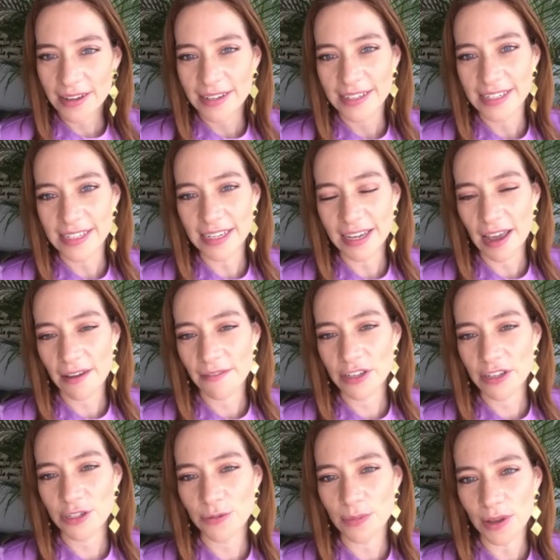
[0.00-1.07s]
She gave it
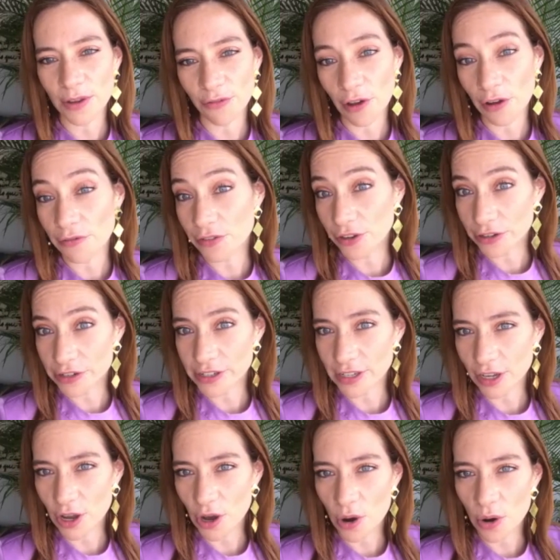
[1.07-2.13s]
to me 5 years
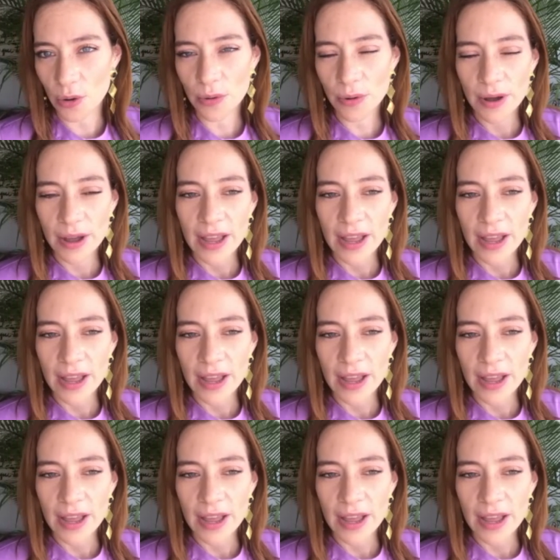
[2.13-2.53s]
ago.